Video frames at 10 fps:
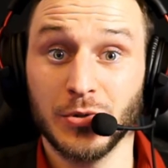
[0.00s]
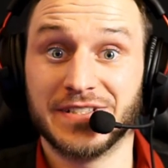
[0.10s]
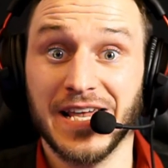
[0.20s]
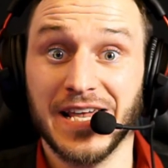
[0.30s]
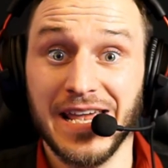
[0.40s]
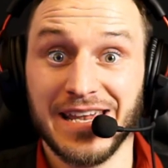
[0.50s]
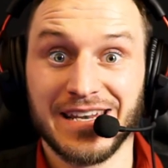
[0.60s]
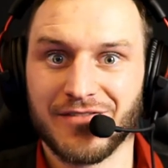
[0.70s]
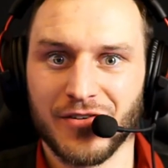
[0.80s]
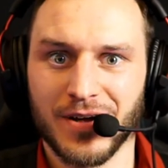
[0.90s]
Good day,
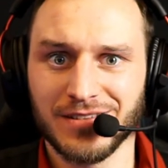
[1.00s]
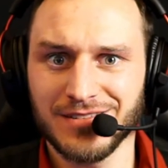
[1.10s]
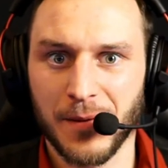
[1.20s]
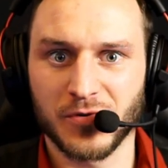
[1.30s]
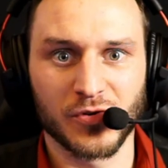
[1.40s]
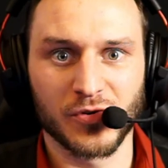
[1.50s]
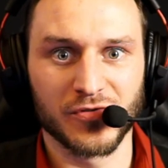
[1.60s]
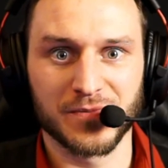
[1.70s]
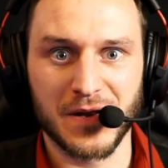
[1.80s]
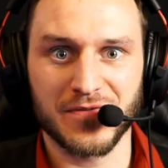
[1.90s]
everyone. I'm
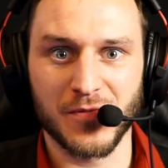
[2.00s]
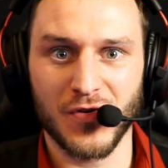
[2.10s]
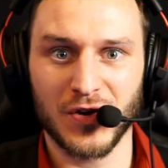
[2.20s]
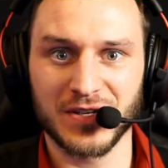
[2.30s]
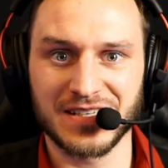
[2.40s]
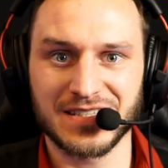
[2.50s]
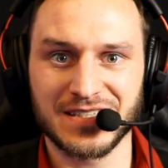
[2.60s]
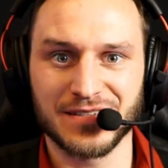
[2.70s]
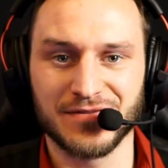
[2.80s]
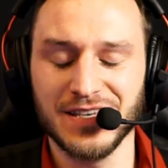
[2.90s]
Trouffman from Overclocking
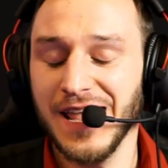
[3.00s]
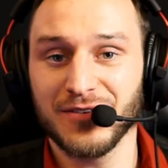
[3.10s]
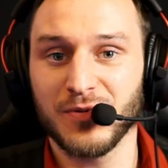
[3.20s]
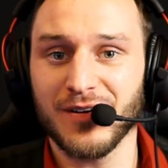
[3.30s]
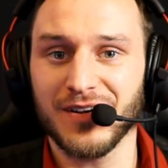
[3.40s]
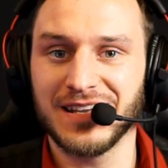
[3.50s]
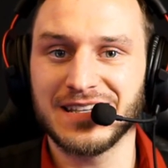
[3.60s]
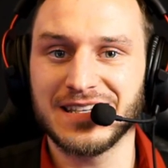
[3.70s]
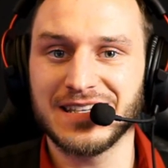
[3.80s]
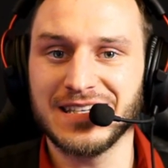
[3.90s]
TV, and we are
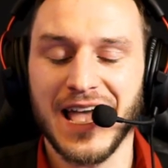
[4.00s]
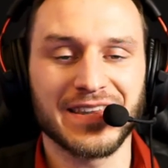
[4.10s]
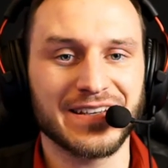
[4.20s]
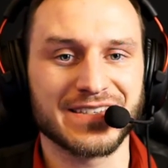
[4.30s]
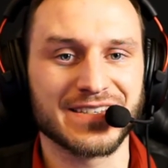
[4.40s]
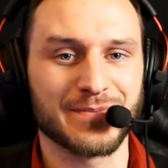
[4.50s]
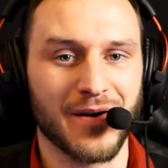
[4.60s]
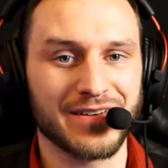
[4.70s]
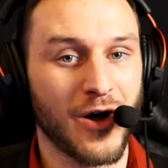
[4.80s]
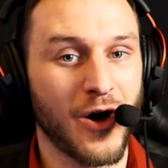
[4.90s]
in the analysis
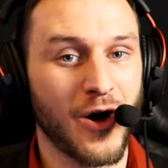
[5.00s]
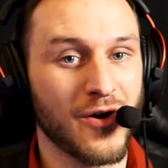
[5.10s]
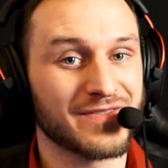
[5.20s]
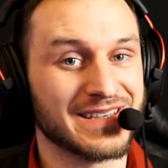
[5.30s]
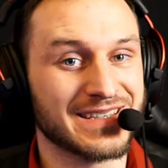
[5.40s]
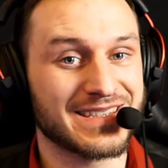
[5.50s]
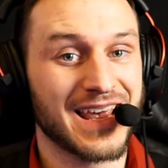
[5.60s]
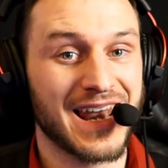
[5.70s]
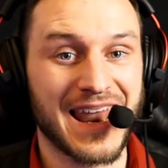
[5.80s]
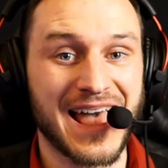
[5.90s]
part of this
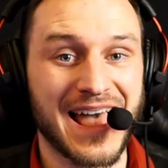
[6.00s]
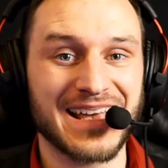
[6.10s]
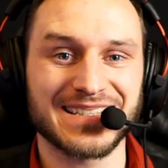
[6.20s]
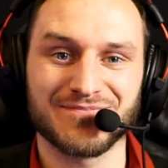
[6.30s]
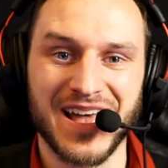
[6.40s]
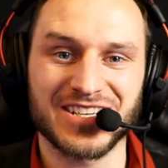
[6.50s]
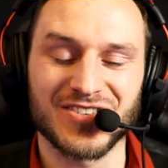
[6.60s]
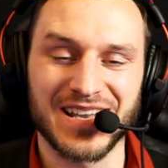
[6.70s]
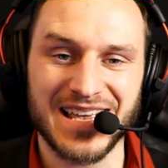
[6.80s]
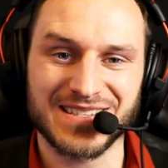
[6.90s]
last match,
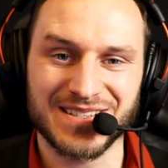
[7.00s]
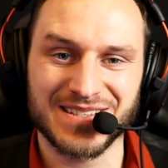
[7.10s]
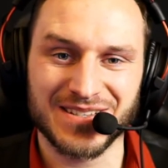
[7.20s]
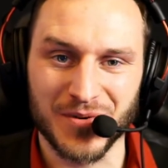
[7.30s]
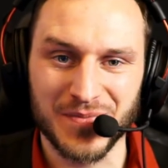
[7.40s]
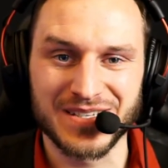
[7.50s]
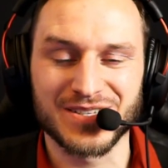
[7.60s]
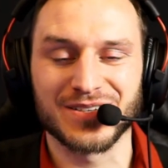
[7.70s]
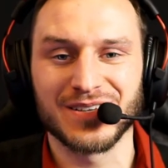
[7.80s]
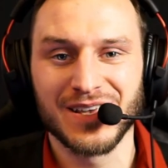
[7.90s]
the last
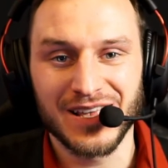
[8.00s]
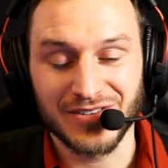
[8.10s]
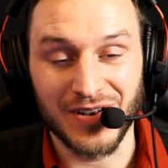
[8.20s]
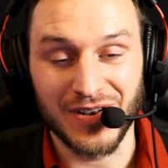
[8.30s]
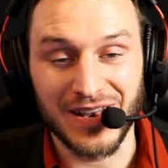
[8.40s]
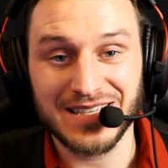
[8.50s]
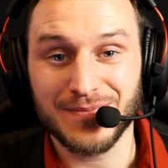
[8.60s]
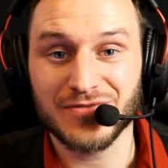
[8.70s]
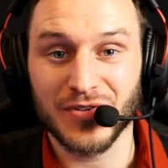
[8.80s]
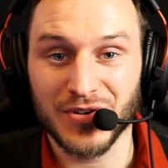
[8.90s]
competition, the last
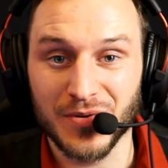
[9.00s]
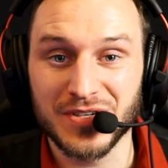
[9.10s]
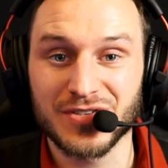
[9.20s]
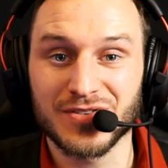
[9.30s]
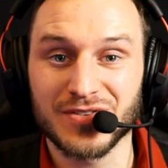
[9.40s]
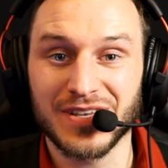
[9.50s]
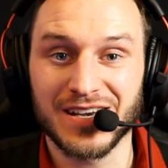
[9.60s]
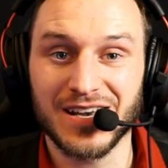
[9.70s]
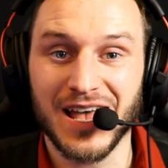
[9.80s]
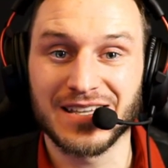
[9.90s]
match for the competition
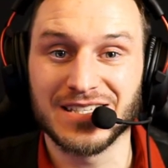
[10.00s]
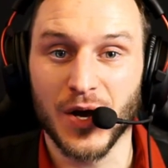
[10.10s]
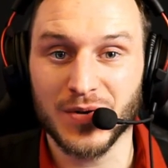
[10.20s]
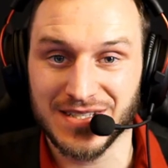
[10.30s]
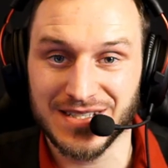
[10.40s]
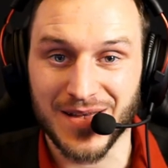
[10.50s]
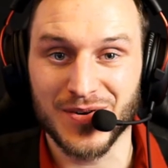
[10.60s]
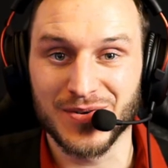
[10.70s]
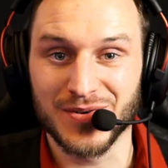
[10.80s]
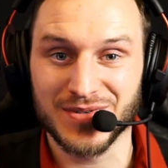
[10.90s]
here at the
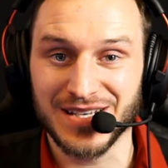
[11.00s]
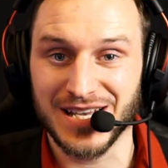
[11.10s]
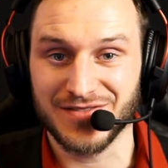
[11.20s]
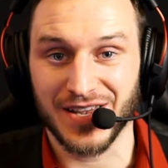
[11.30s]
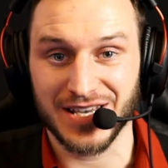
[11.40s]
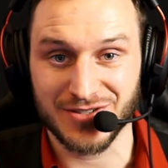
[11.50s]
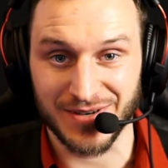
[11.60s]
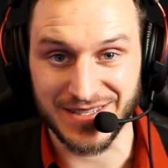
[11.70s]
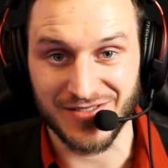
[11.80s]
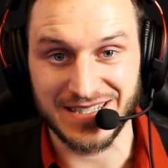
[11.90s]
OCWC Las Vegas
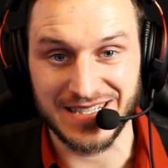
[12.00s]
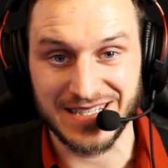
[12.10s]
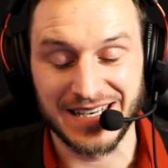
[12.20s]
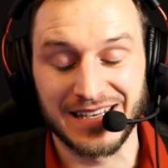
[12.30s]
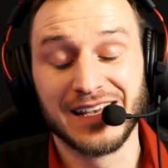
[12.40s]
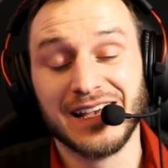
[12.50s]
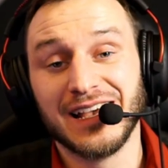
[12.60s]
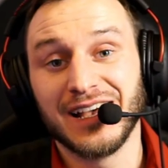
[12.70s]
2017.